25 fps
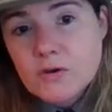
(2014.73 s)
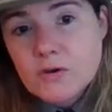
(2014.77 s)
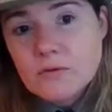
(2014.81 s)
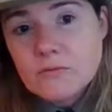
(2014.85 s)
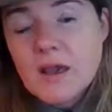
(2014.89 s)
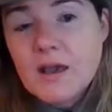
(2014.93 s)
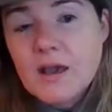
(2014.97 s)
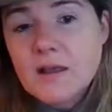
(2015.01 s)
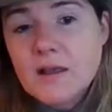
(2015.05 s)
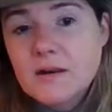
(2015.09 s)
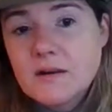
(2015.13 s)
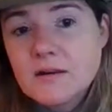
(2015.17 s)

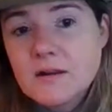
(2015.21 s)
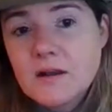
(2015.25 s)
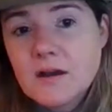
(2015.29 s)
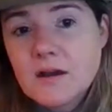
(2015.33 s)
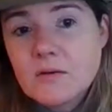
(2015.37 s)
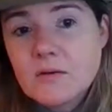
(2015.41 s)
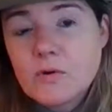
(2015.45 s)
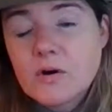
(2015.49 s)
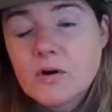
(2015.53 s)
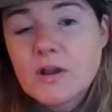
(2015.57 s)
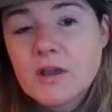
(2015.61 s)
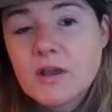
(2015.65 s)
And
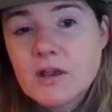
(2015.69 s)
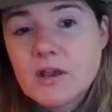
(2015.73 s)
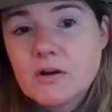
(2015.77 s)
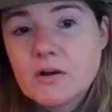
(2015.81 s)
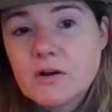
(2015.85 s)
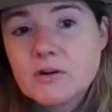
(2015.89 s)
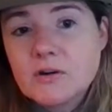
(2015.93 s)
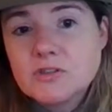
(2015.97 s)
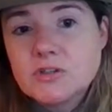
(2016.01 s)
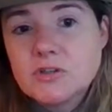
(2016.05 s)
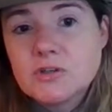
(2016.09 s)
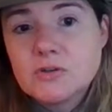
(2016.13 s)
we're
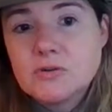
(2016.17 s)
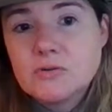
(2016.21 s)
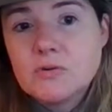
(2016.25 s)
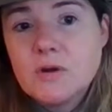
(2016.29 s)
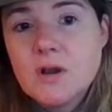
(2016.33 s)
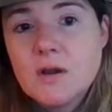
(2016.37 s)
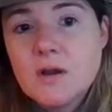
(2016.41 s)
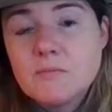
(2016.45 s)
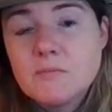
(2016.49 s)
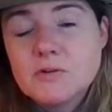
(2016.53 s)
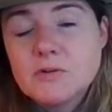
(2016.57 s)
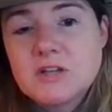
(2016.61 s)
here to
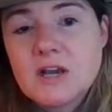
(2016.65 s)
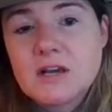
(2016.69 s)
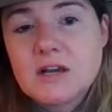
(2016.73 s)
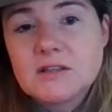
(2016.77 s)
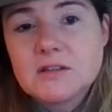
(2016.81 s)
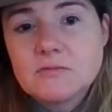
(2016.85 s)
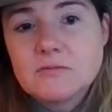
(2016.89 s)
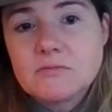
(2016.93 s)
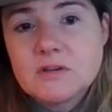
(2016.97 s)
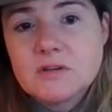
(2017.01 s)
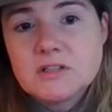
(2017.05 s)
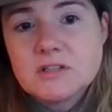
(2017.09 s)
protect
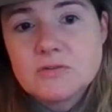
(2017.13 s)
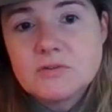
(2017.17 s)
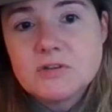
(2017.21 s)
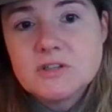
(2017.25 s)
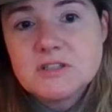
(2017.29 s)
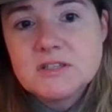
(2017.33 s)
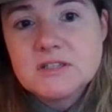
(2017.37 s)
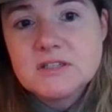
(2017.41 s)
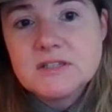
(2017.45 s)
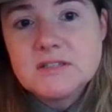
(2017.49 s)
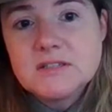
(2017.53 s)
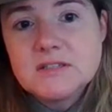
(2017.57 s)
the
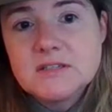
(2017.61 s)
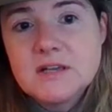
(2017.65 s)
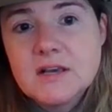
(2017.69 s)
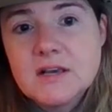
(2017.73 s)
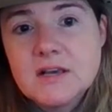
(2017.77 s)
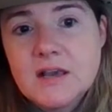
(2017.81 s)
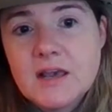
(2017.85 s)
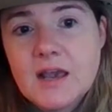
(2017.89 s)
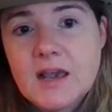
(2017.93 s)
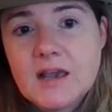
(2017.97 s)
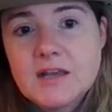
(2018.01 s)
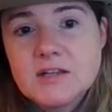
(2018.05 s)
resources
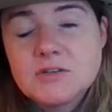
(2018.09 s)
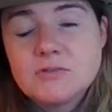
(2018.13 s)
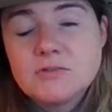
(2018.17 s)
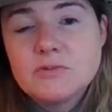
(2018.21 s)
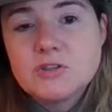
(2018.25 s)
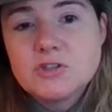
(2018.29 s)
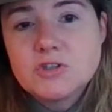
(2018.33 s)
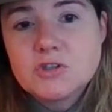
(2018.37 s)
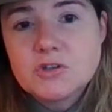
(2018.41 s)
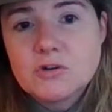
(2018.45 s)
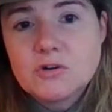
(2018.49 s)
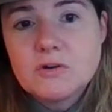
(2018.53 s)
and to
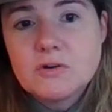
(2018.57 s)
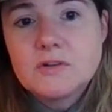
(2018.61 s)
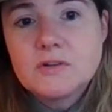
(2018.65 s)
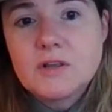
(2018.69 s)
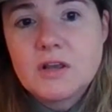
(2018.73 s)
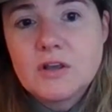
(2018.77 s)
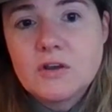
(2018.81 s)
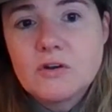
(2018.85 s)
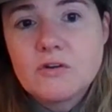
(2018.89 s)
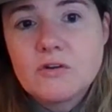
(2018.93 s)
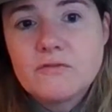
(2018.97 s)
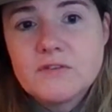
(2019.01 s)
ensure that
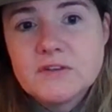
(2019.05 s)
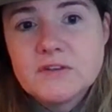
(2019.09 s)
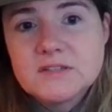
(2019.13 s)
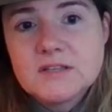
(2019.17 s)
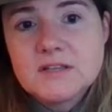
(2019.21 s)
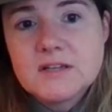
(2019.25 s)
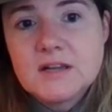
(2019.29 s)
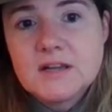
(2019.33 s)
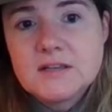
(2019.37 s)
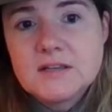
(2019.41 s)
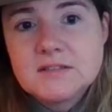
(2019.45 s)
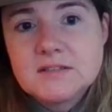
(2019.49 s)
your
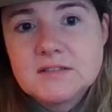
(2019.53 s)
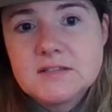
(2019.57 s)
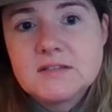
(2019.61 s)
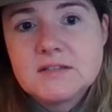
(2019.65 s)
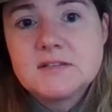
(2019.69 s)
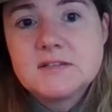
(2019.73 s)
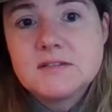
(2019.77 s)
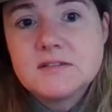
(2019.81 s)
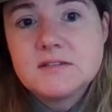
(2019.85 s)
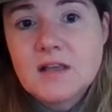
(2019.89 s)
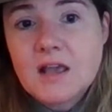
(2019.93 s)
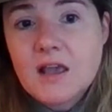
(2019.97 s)
visit is as
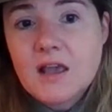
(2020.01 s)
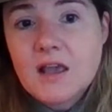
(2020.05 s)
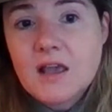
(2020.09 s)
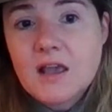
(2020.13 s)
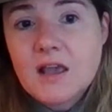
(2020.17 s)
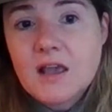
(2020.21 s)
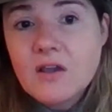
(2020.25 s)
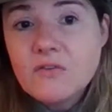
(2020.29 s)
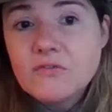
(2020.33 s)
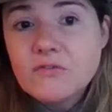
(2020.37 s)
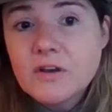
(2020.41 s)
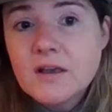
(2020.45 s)
safe
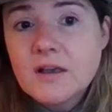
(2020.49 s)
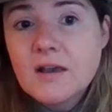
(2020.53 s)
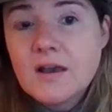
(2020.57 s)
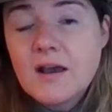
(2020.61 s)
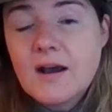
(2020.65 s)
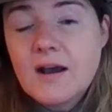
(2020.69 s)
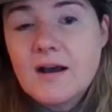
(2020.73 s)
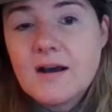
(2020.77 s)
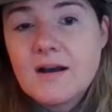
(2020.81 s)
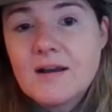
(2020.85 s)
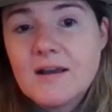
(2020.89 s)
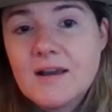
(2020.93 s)

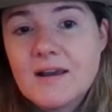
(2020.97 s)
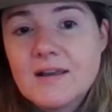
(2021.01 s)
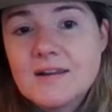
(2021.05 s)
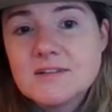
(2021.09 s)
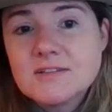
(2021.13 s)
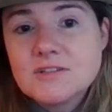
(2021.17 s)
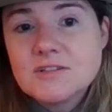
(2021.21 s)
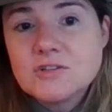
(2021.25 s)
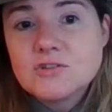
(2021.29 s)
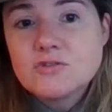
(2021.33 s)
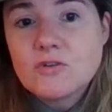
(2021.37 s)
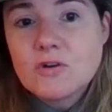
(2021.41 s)
and
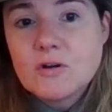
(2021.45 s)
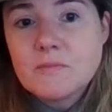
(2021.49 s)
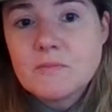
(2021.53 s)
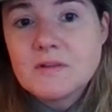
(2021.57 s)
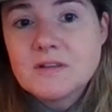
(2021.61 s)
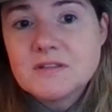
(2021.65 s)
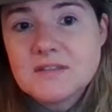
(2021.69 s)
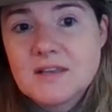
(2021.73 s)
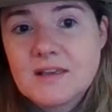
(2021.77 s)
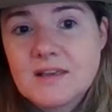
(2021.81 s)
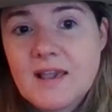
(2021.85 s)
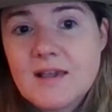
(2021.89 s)
as enjoyable
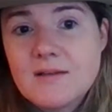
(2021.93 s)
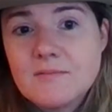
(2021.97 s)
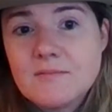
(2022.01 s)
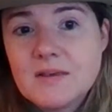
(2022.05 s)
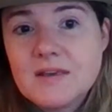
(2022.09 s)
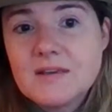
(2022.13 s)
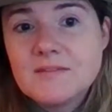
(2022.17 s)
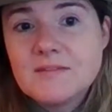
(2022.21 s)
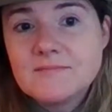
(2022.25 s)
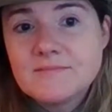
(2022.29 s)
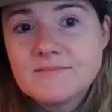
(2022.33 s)
as it can be.